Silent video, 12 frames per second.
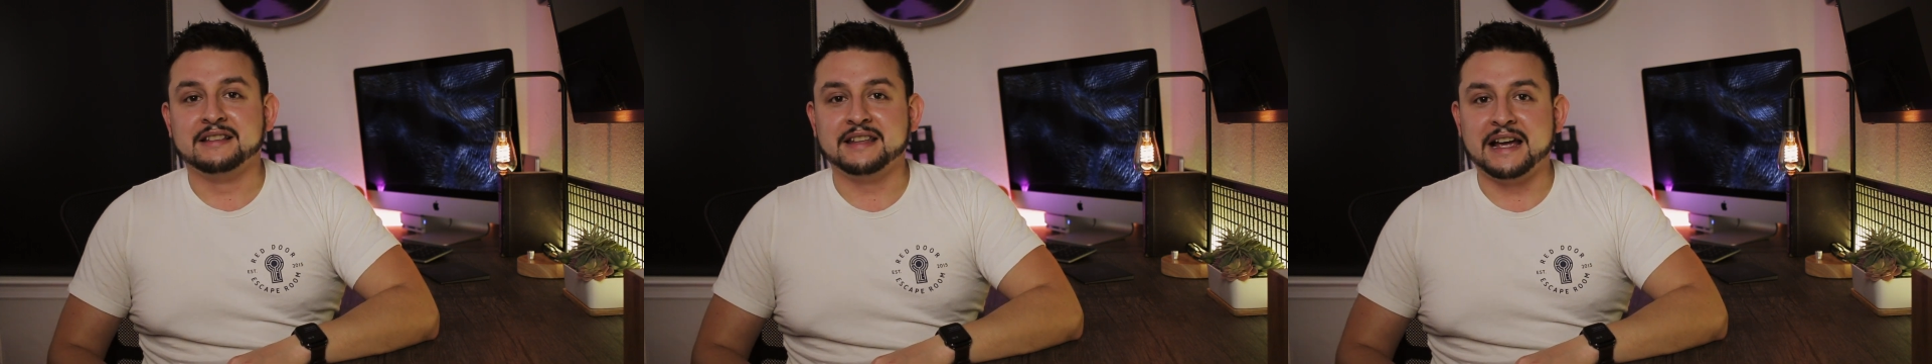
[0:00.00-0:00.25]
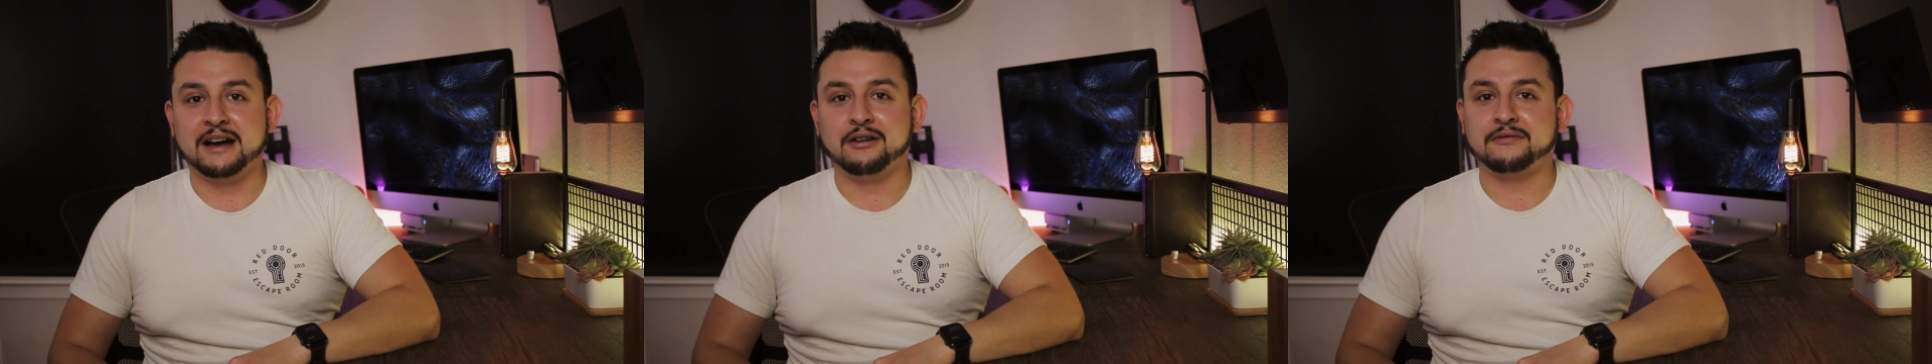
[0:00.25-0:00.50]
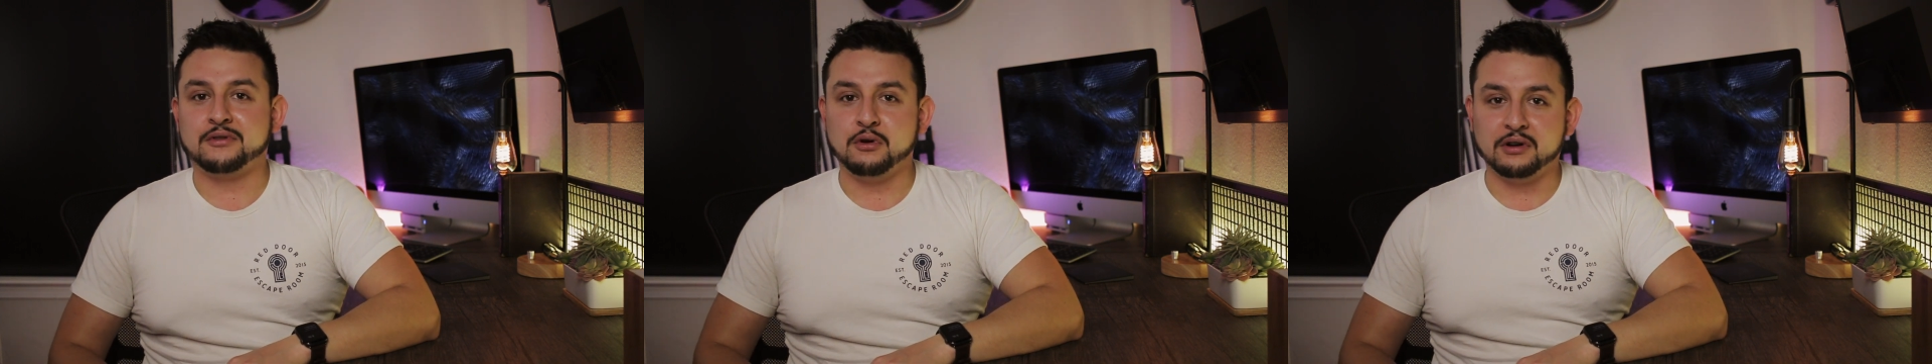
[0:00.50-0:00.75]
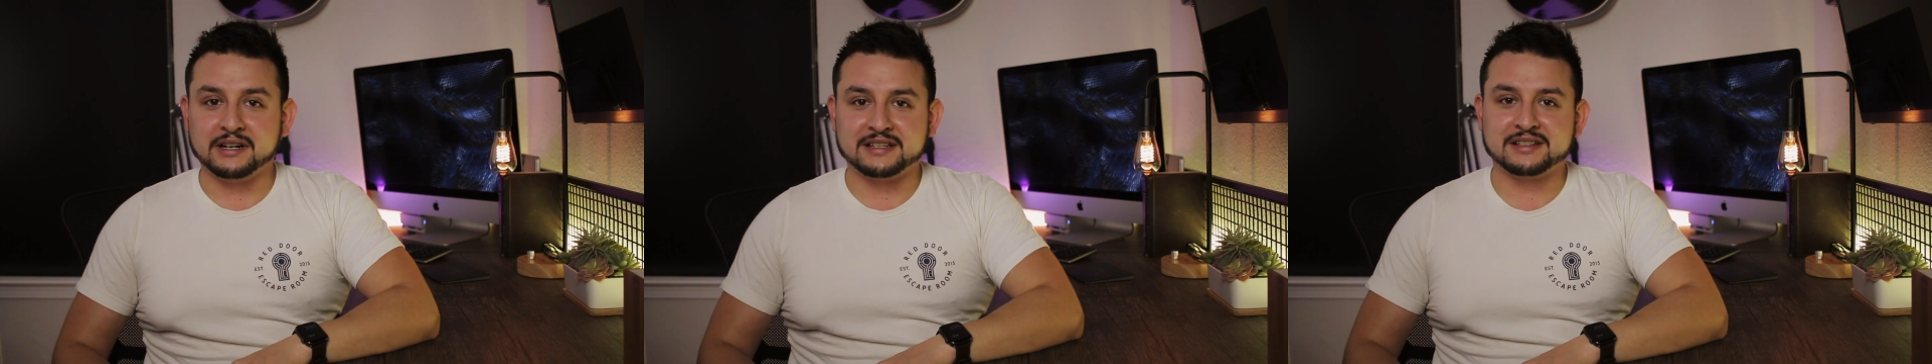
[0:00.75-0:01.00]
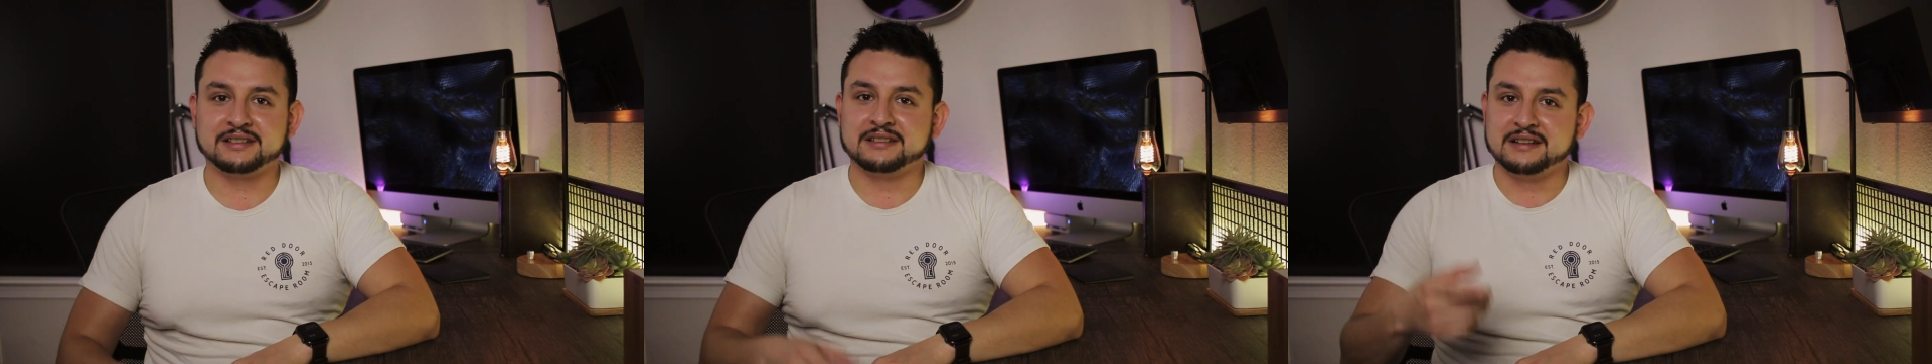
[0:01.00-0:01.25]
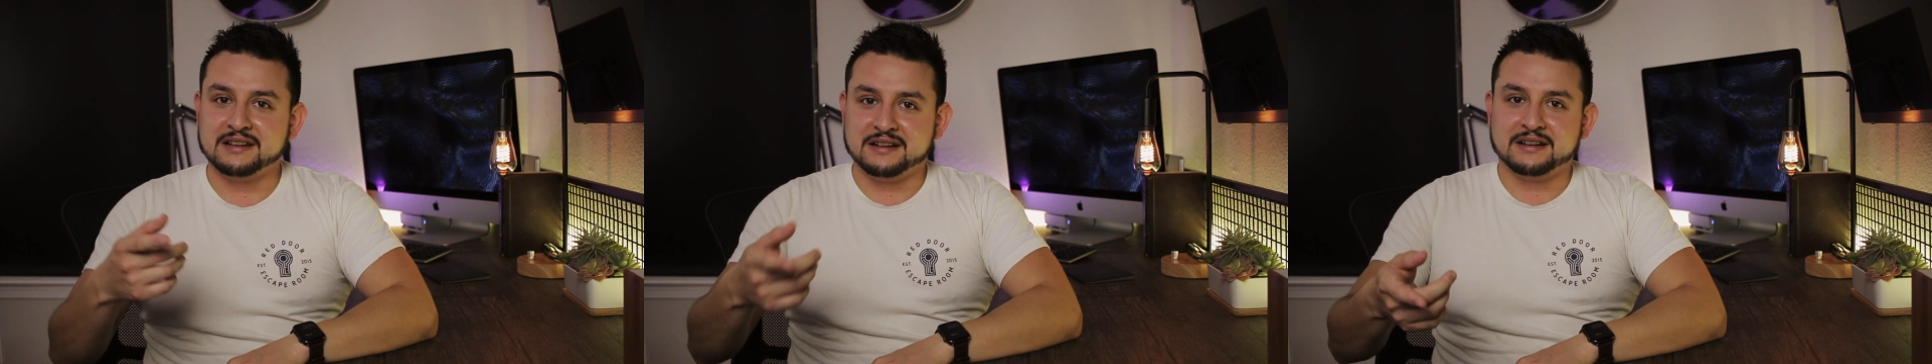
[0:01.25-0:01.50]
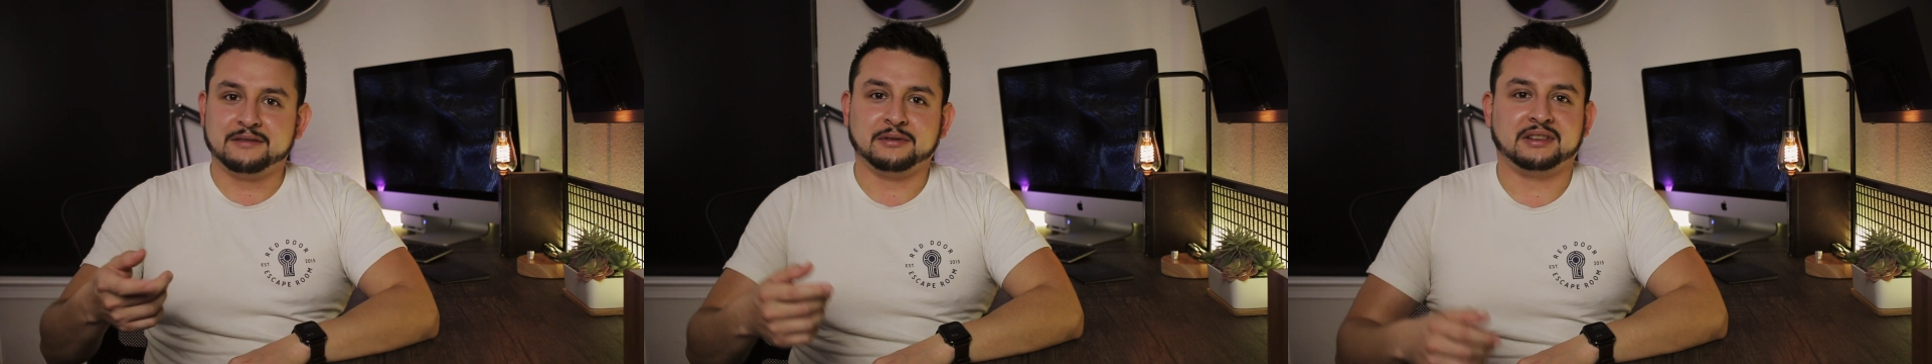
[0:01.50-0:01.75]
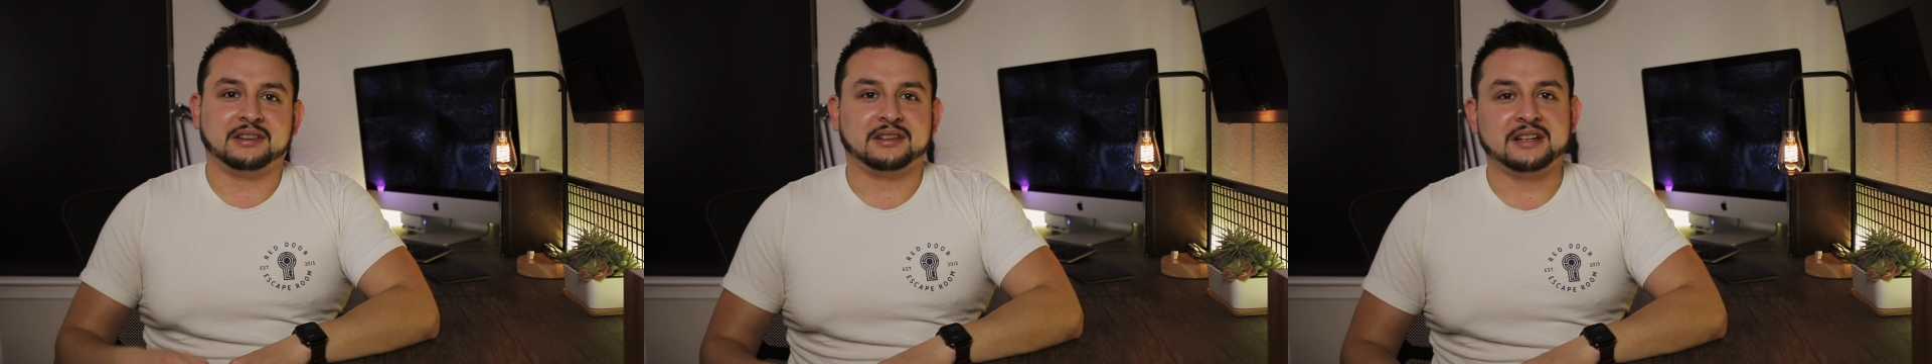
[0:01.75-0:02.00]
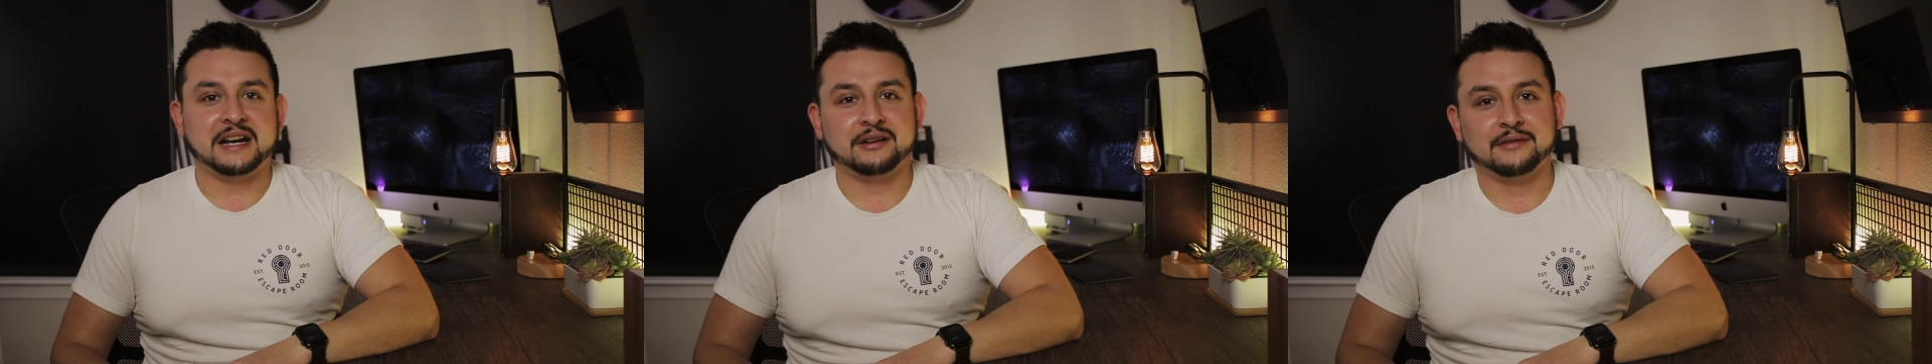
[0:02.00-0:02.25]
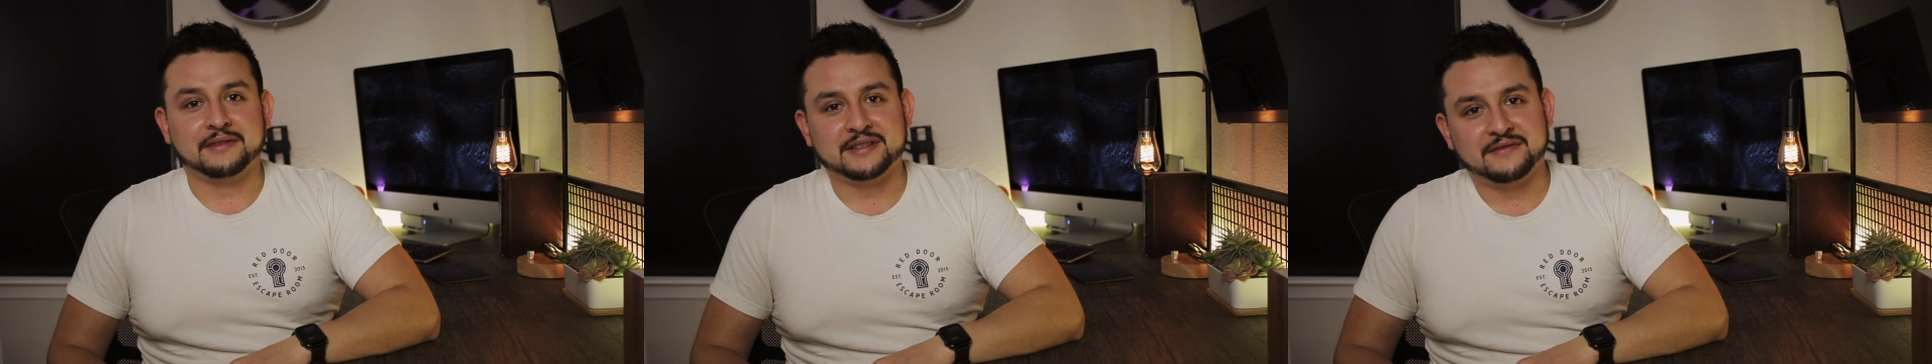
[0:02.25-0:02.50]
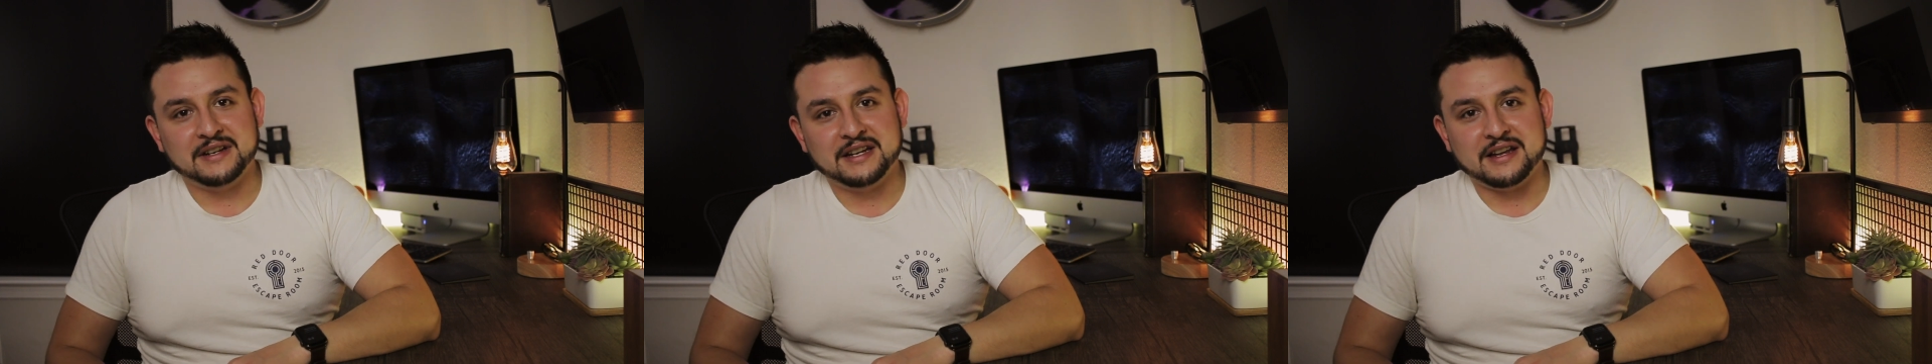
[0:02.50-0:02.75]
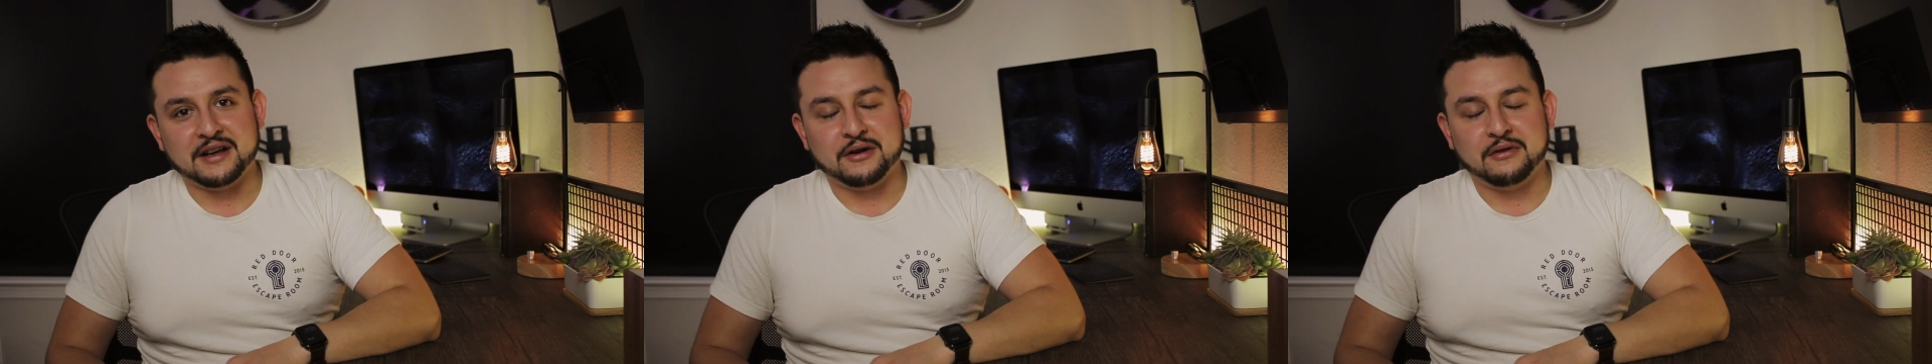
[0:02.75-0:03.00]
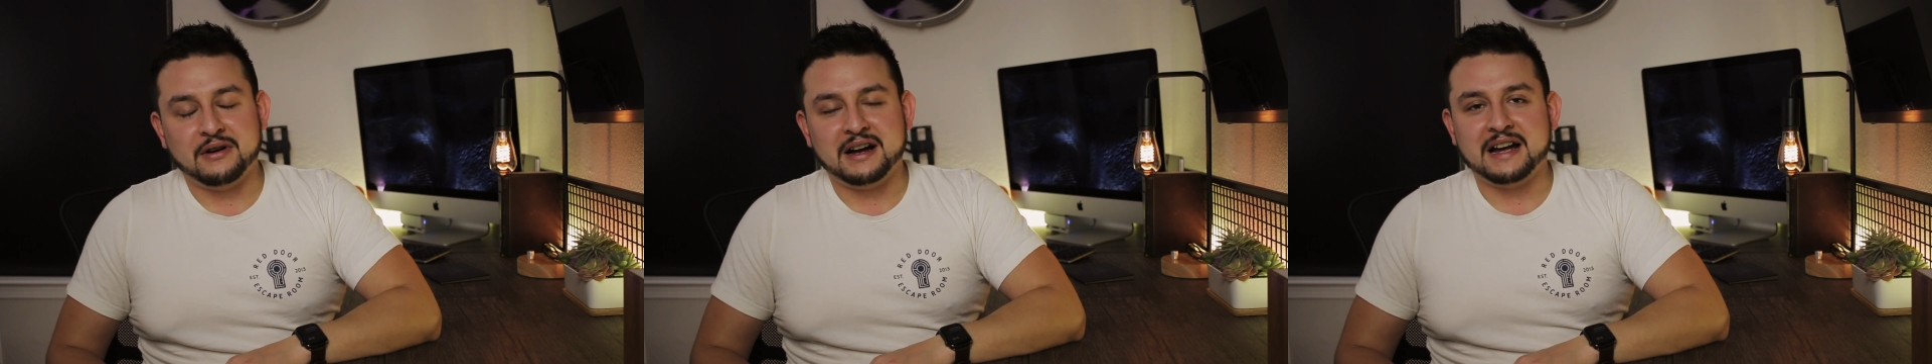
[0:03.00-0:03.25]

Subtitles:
Now, of course, with the title of this video,